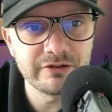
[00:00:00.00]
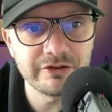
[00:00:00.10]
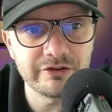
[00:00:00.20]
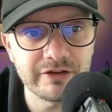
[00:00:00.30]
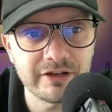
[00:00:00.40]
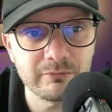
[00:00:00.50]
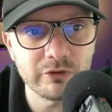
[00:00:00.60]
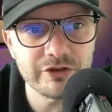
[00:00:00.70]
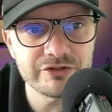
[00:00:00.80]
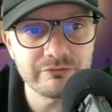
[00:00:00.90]
Here
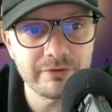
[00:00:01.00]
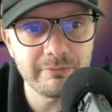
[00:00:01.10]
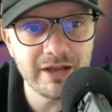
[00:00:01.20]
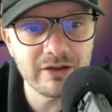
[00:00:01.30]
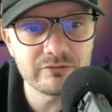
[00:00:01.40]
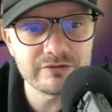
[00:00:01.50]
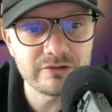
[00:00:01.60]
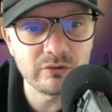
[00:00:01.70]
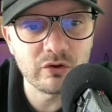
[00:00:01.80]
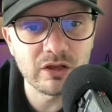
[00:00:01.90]
accumulation
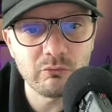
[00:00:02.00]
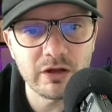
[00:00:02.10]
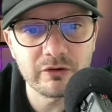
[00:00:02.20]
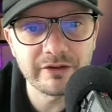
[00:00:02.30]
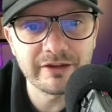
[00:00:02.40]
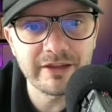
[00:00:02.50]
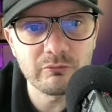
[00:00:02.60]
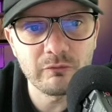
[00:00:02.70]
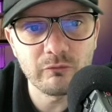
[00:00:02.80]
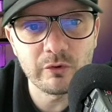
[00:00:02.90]
rebounds. Local one on the daily,
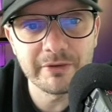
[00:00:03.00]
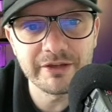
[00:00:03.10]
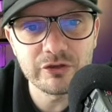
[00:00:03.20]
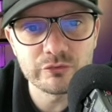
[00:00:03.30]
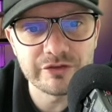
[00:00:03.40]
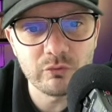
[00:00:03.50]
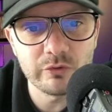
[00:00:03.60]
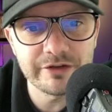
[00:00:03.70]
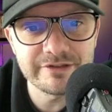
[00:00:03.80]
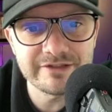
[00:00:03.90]
we formed the huge
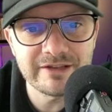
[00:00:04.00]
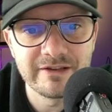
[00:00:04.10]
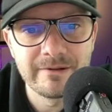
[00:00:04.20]
divergence.